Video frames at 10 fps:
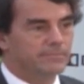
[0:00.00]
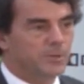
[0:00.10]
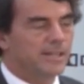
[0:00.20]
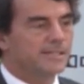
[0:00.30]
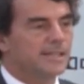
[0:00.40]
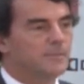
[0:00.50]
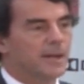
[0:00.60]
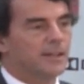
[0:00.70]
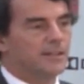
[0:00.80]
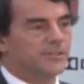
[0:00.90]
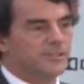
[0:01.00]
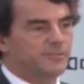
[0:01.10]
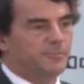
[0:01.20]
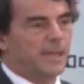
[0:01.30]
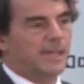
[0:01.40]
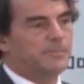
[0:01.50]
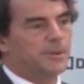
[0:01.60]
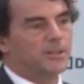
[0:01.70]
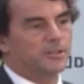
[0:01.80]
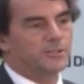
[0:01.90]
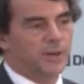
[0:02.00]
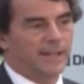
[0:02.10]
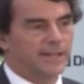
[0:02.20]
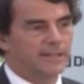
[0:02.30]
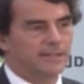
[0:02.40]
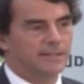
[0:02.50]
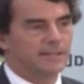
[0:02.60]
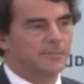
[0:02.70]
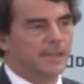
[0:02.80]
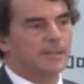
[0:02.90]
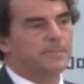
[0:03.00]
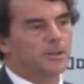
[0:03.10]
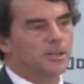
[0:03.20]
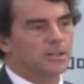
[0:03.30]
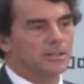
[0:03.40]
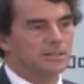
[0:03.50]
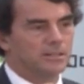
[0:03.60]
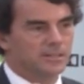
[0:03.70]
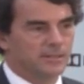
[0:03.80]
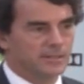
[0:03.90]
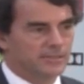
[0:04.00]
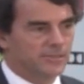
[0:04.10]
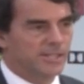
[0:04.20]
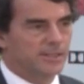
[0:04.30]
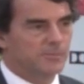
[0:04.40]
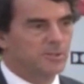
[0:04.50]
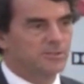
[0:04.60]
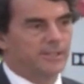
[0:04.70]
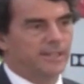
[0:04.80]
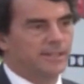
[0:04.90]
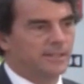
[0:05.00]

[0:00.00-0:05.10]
pricing models of pay per drink, pay per see the movie,